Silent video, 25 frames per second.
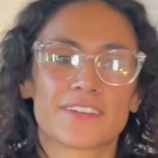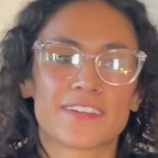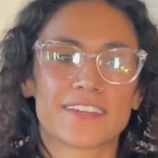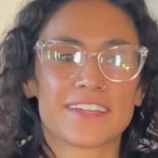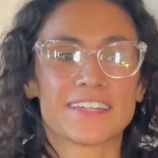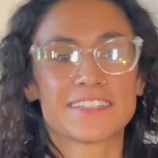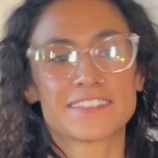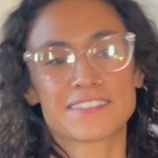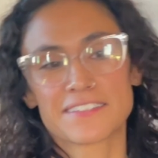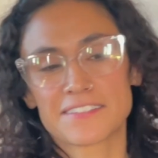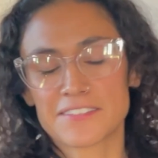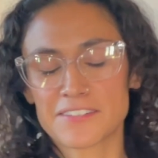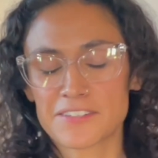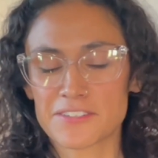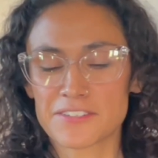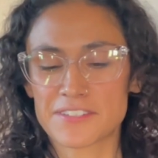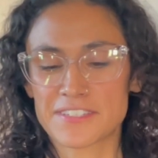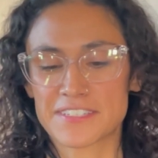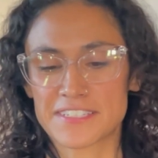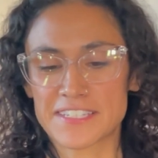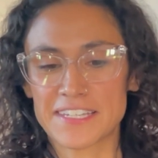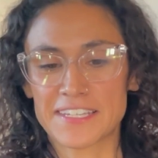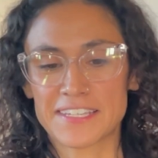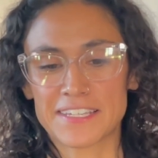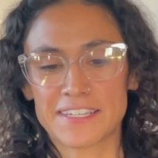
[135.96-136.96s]
it's a little
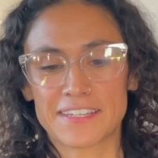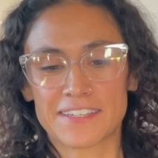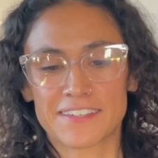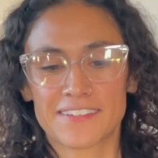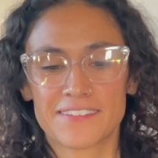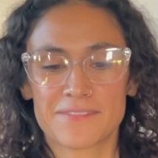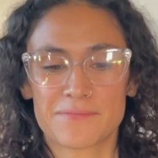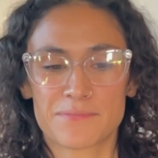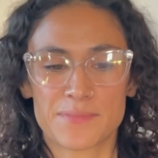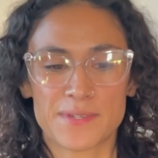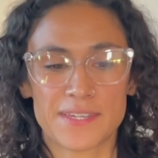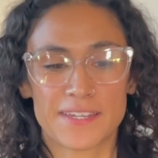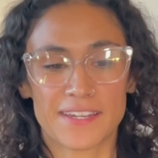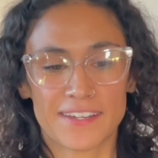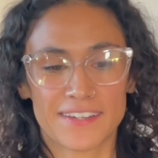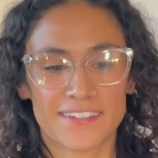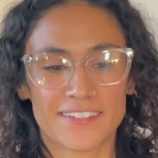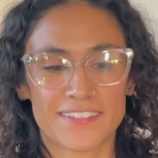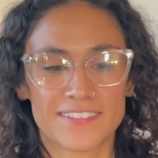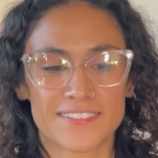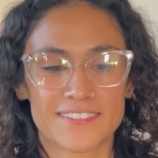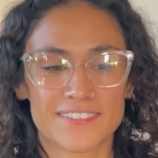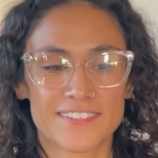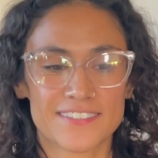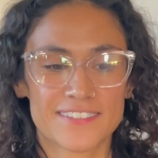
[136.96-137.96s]
sticky
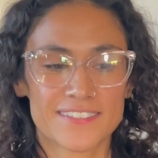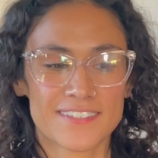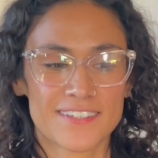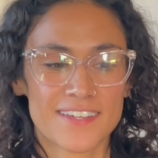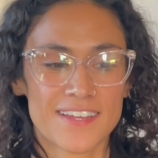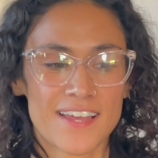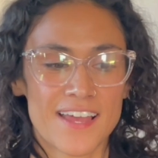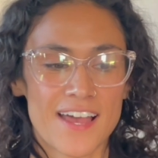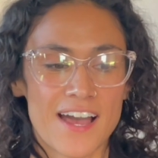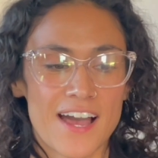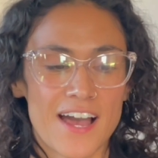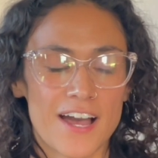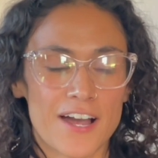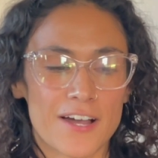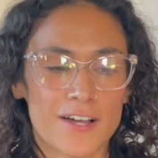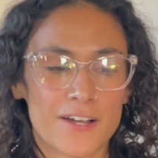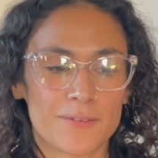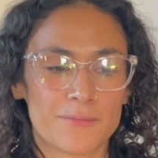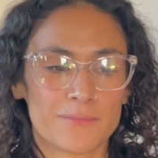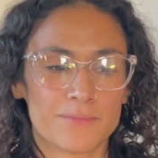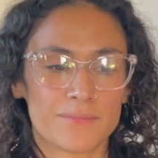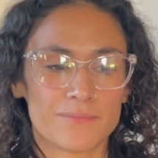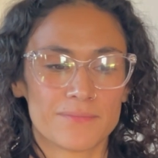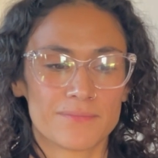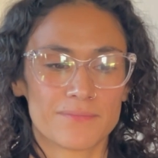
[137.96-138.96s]
because
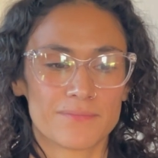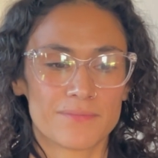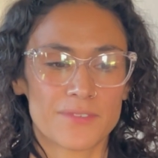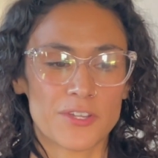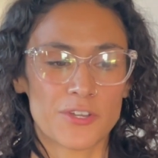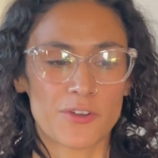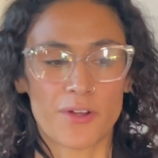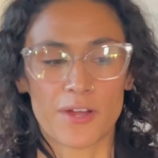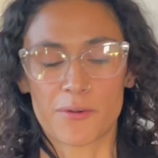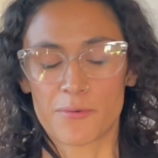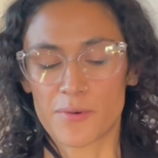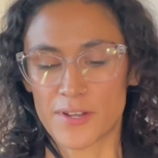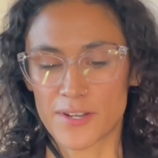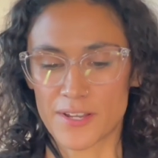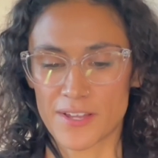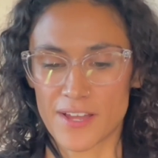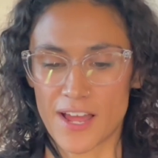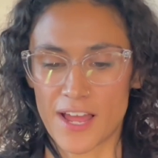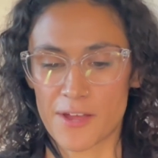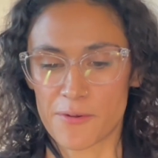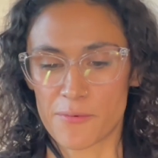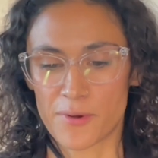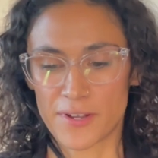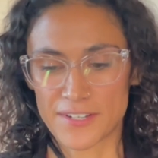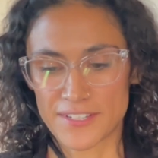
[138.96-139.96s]

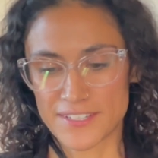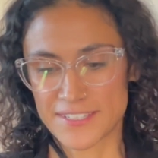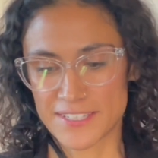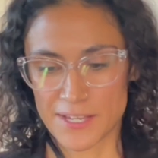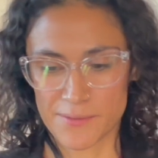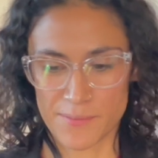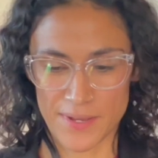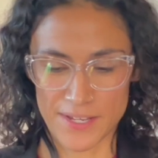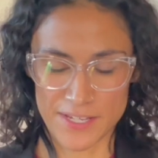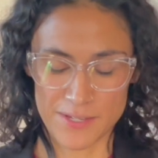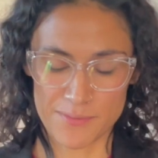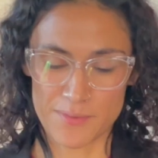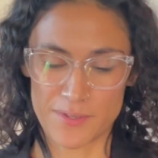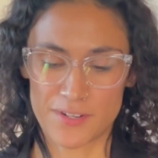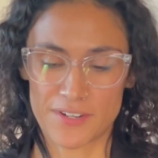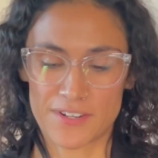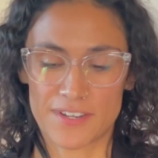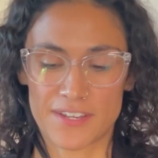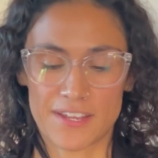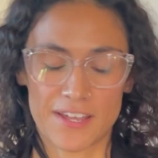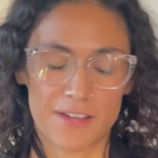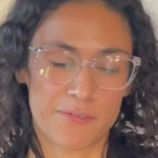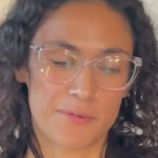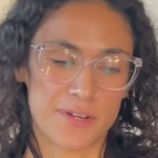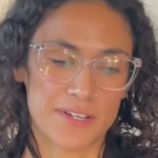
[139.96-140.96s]
I want to say my
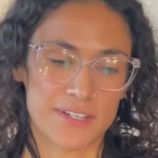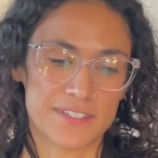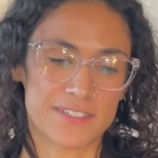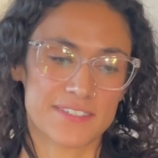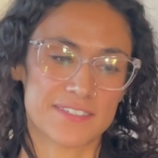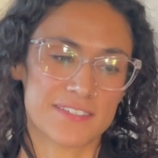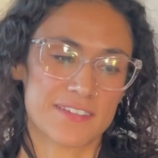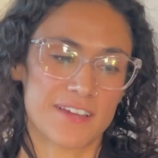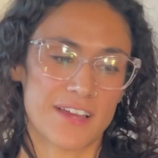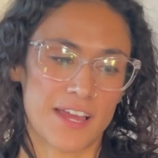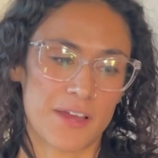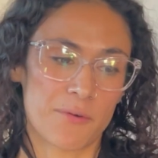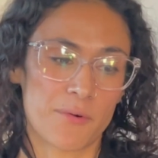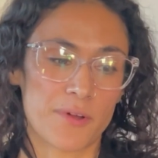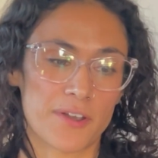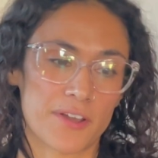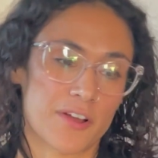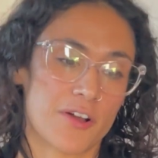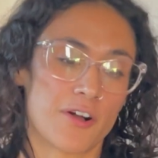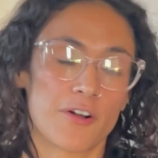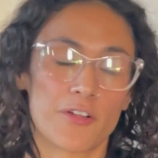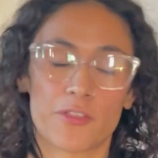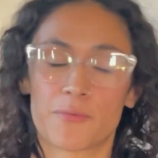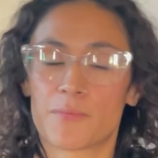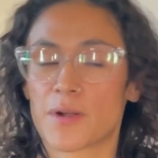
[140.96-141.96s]
community. I want to
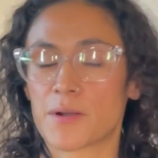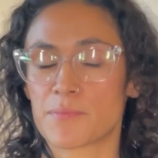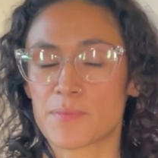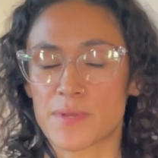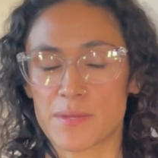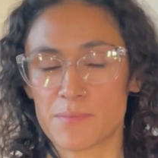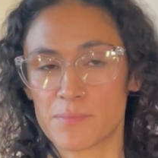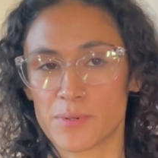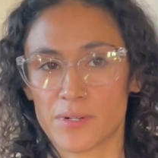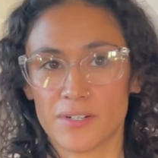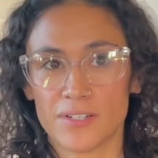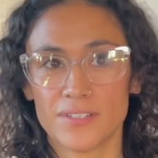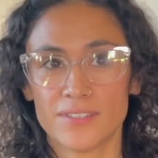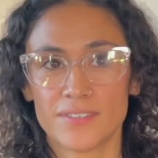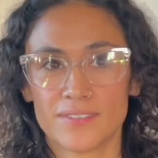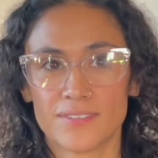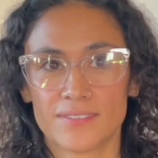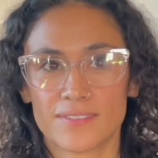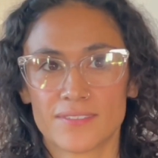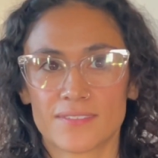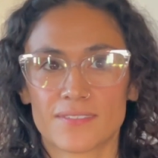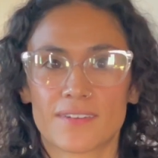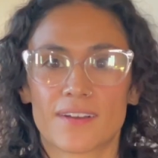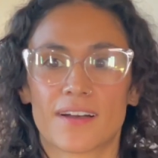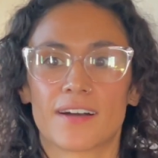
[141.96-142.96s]
call them our people.
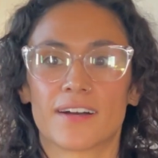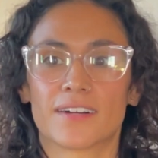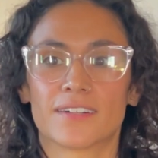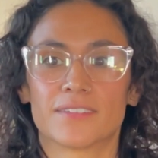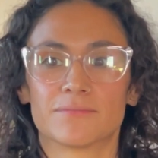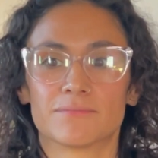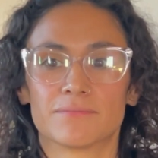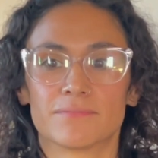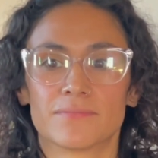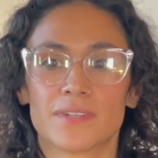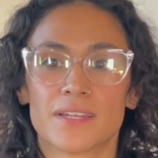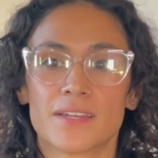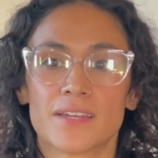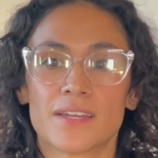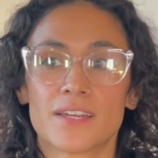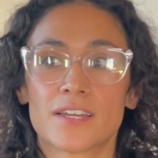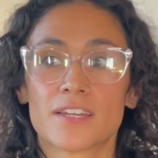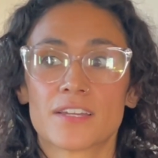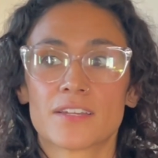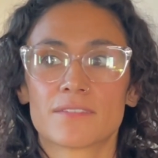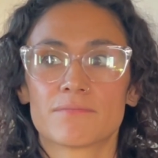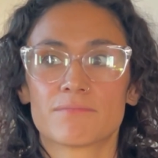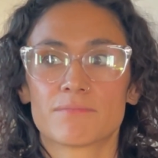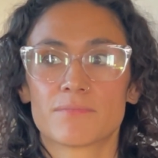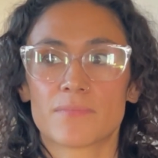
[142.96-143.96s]

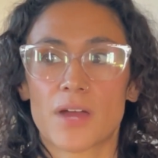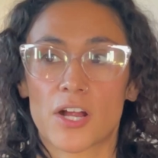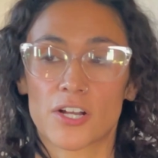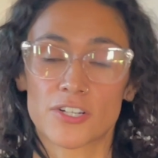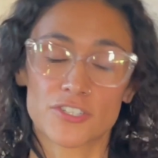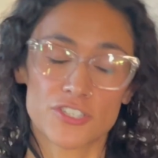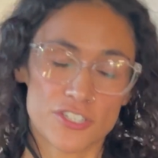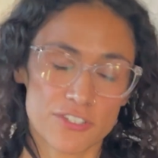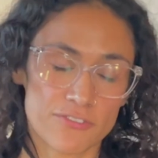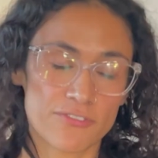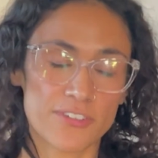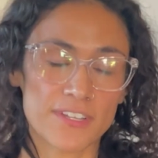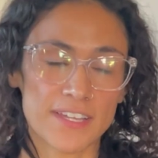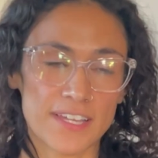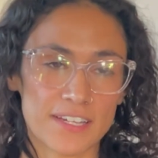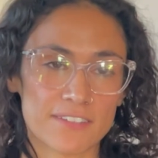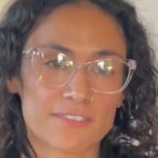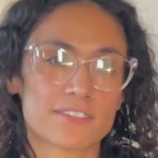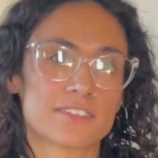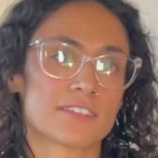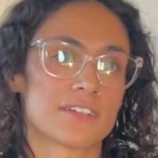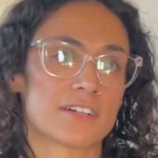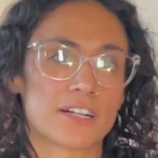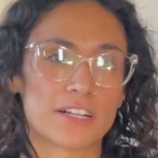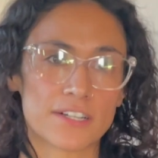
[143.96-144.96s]
Our chief and
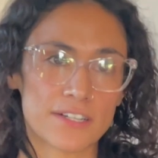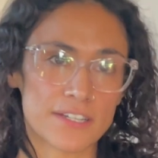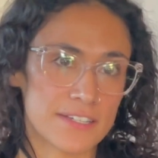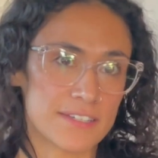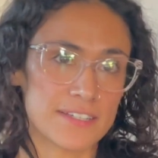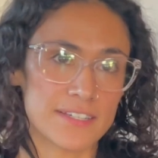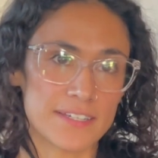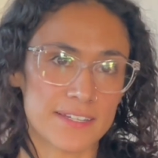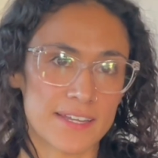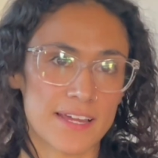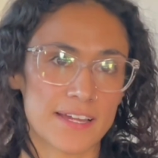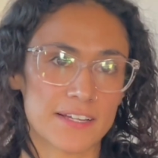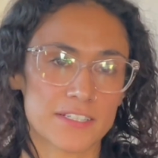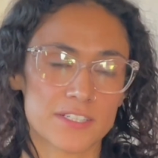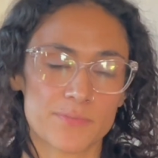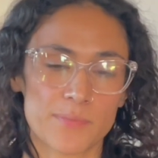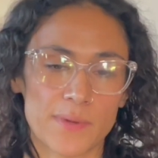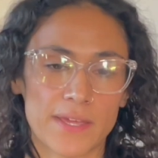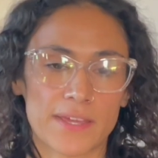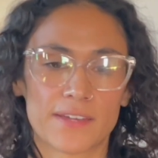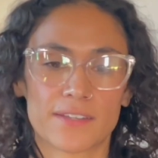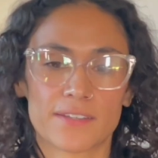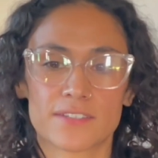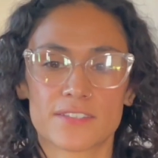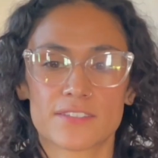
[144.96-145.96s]
council are an Indian Act
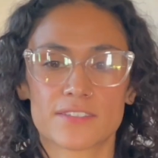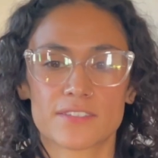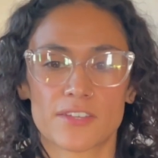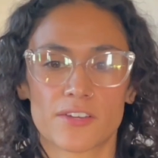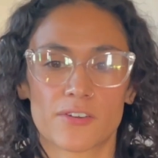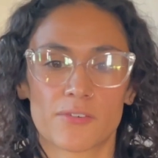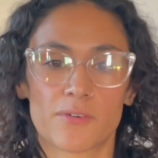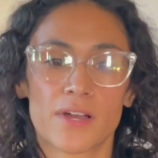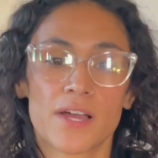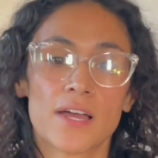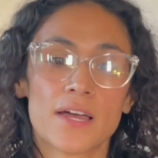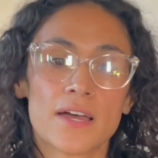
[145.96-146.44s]
band, so